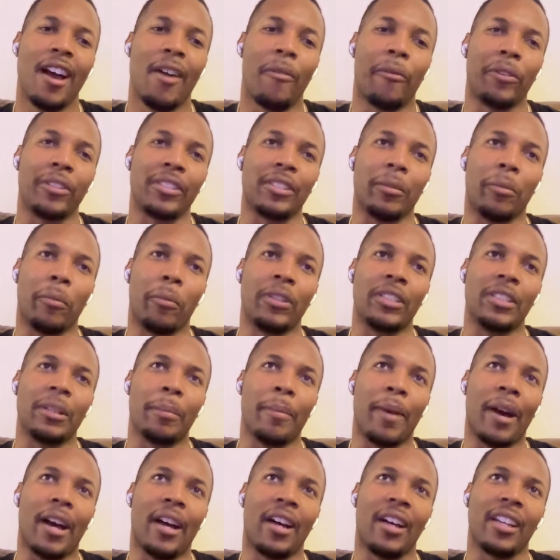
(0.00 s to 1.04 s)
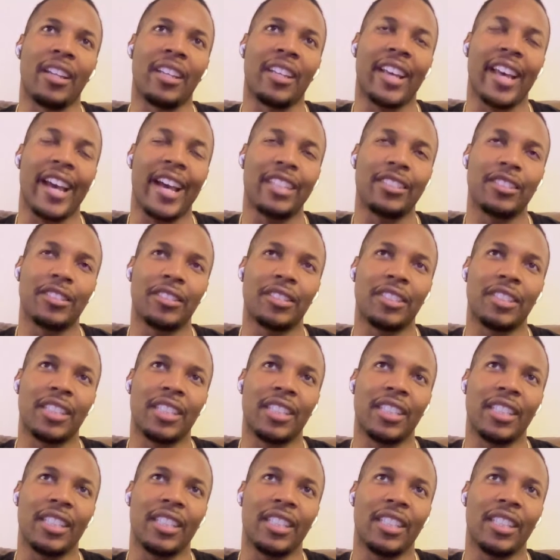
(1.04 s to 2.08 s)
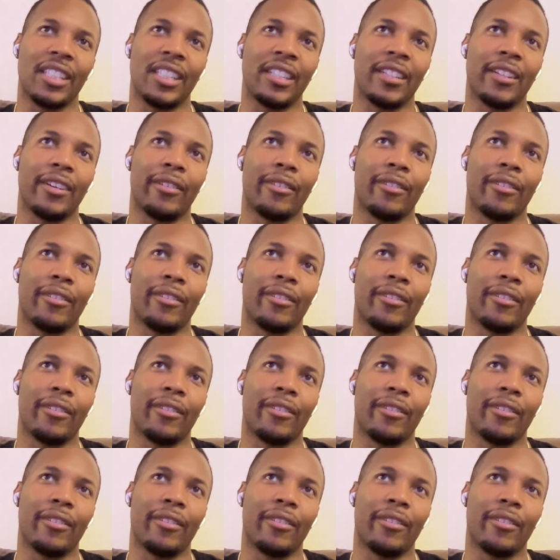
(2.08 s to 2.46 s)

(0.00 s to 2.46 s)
Was it my casualty?